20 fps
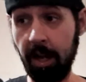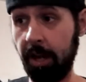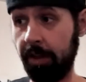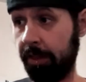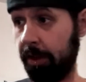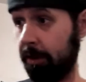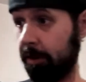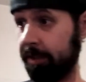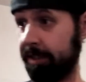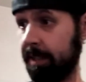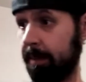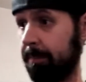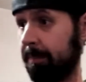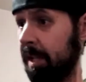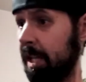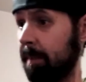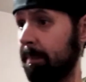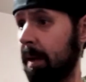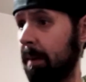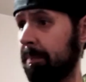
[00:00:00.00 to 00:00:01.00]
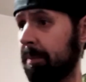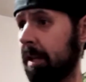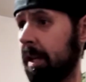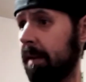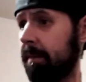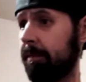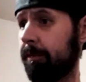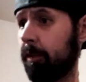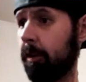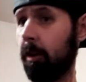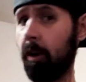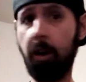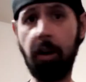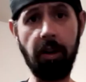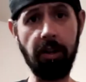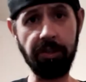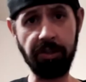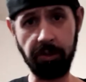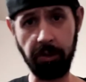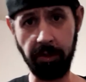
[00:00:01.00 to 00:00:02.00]
There was a beat-em-up game for
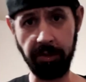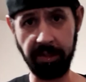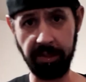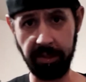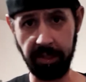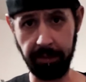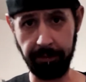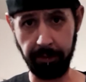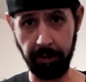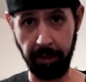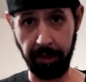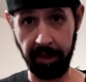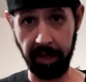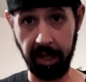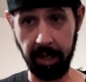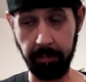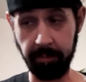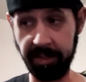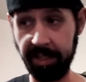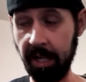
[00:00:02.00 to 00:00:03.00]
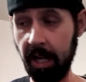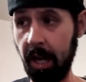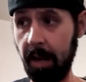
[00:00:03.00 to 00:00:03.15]
all sorts of different themes,